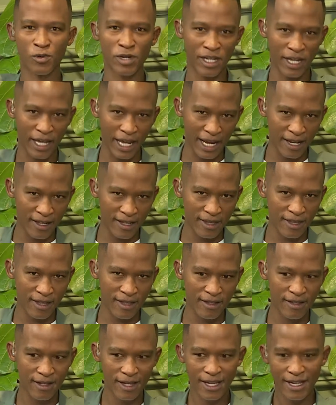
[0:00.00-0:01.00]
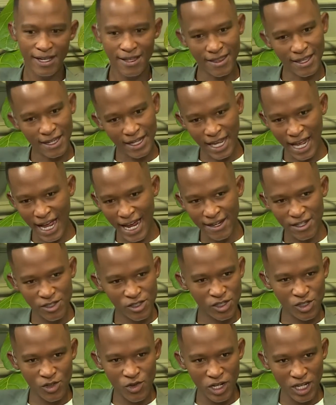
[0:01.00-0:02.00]
already in yeah. the kind of
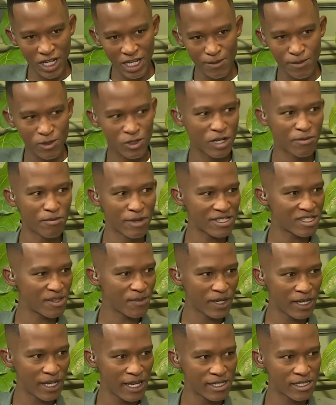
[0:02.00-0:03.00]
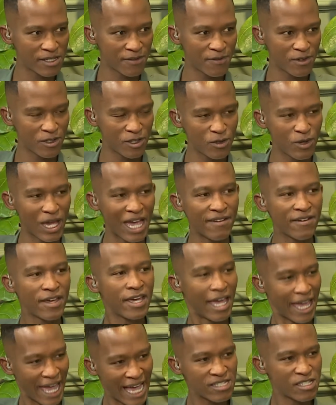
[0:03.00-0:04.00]
stream, so it must have been easier for you. Yeah.
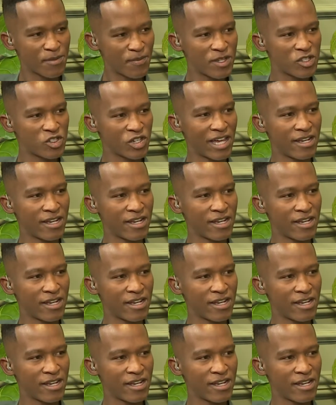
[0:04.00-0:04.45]
Ha has it been